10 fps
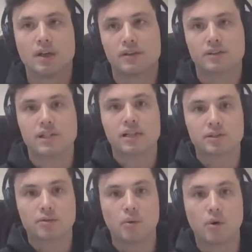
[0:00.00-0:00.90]
the
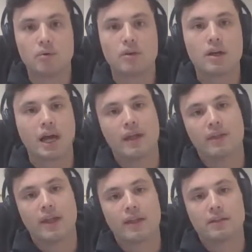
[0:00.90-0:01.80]
status quo,
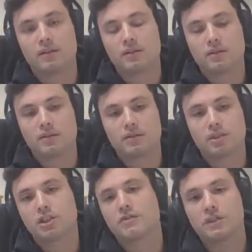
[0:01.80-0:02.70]
and then
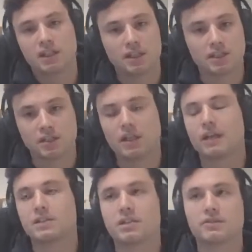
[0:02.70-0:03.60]
shifting it
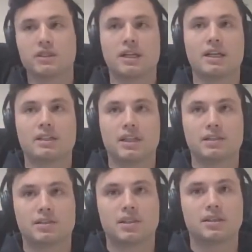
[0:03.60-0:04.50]

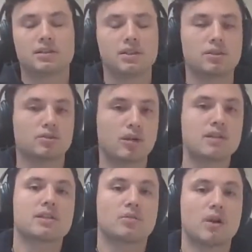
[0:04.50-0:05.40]
in such a
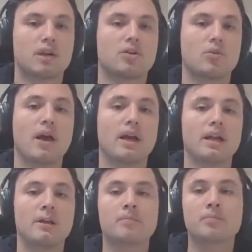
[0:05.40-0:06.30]
drastic, radical
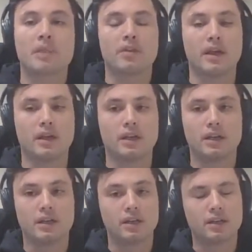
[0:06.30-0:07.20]
way that
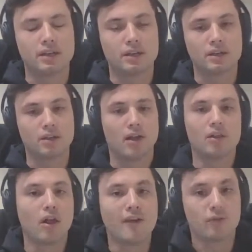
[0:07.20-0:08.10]

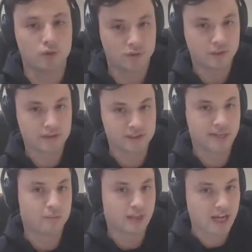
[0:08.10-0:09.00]
life couldn't be the
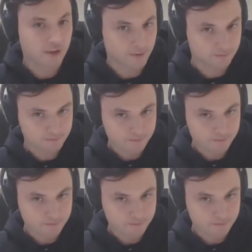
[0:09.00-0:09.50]
same without it.